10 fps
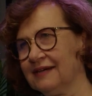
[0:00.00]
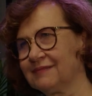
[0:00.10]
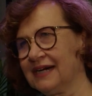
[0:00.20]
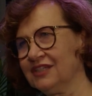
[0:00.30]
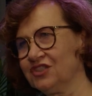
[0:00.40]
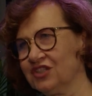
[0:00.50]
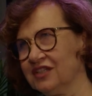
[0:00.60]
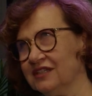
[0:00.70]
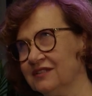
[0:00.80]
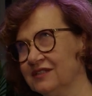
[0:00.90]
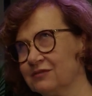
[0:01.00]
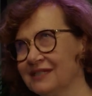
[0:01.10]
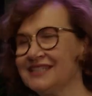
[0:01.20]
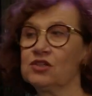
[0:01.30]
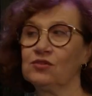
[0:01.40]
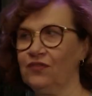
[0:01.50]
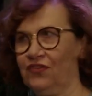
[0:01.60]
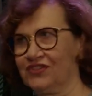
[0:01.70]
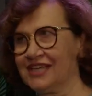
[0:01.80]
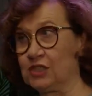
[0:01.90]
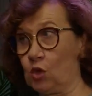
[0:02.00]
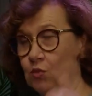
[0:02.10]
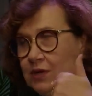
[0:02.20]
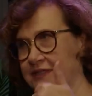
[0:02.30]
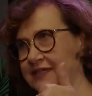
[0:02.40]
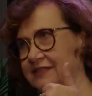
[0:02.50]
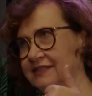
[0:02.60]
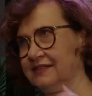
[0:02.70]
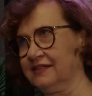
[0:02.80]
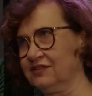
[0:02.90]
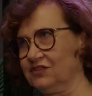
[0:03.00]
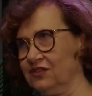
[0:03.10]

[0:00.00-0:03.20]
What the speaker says: I generally don't get one idea. It's